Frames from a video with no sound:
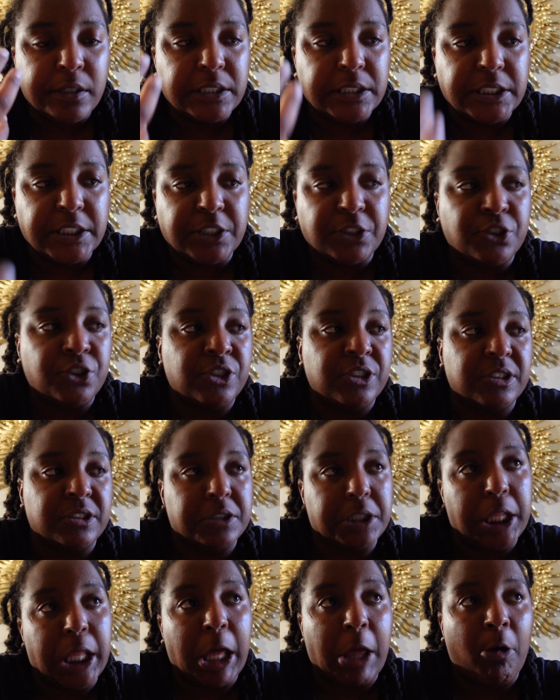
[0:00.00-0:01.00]
it's
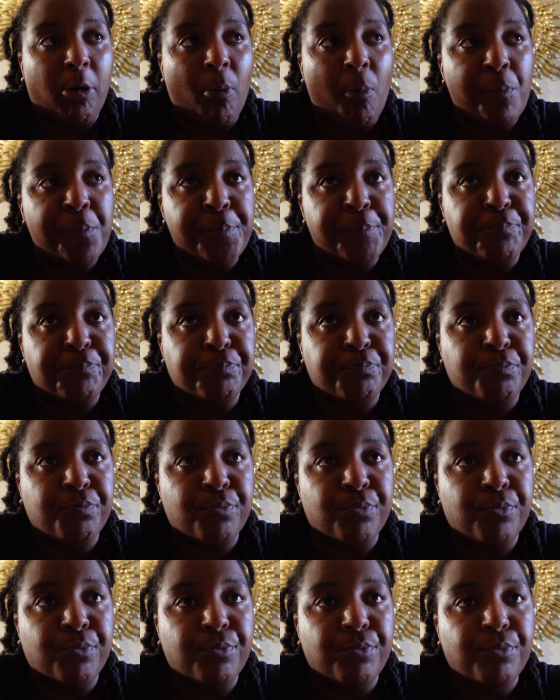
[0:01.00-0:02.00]
just like,
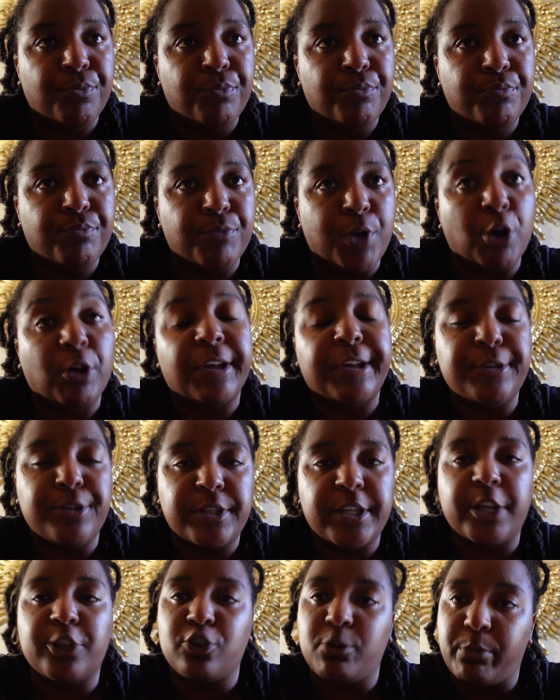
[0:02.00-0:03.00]
okay, you
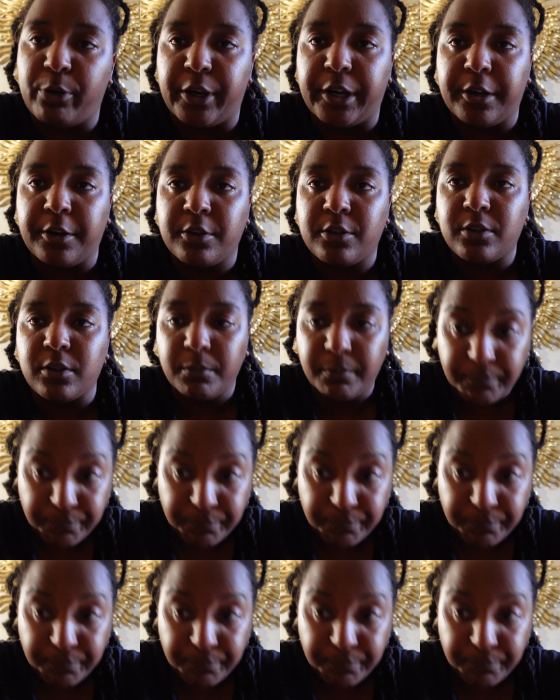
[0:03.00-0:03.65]
said your prayers.